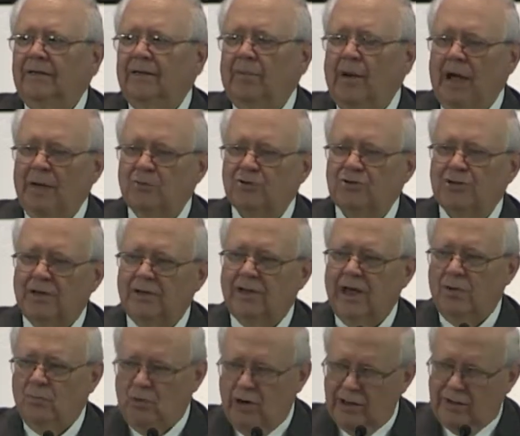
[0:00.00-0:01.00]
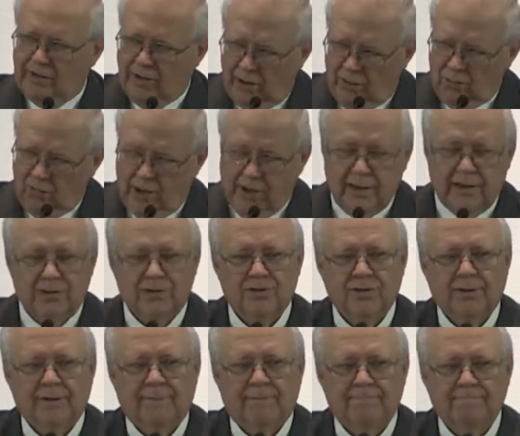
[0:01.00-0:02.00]
the Bible said they went their ways.
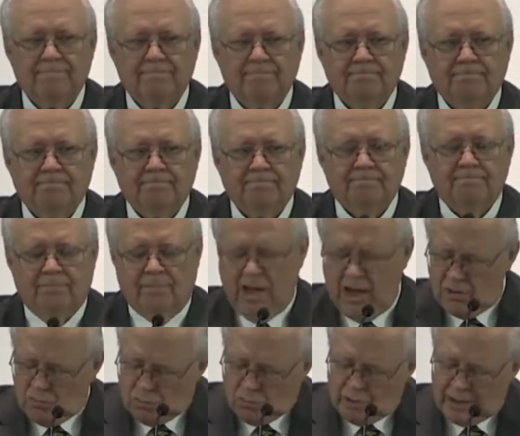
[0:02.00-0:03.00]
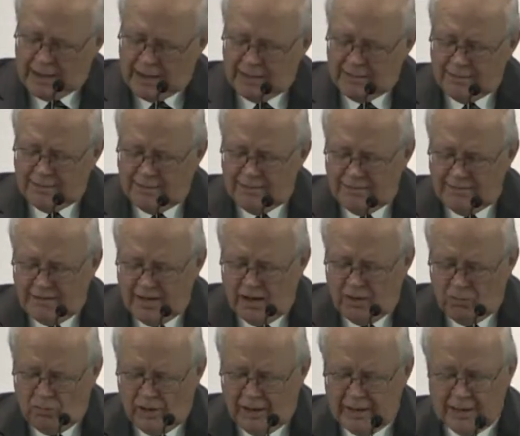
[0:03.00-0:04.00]
They went
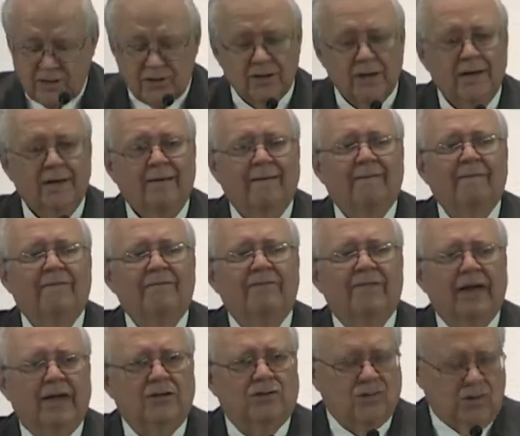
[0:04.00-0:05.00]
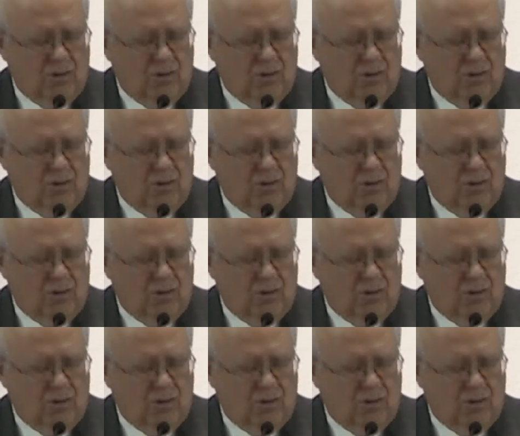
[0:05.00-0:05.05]
their ways. They